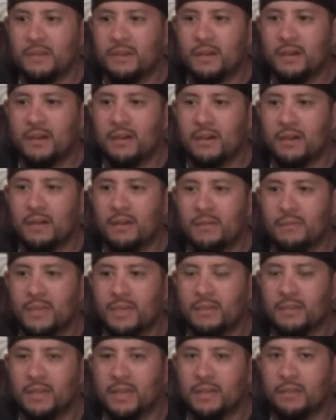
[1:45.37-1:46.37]

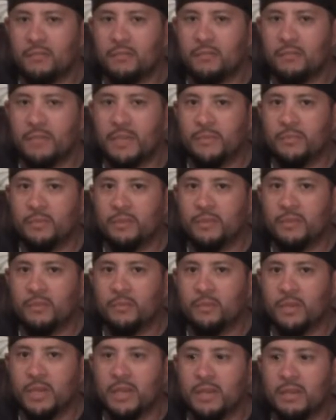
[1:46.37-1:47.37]
Met a lot of cool people along
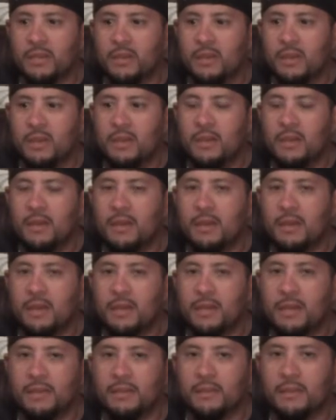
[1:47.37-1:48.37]
the way,
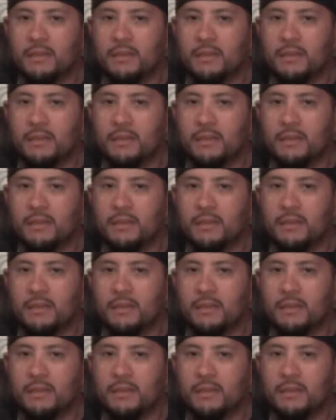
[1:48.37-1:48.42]
and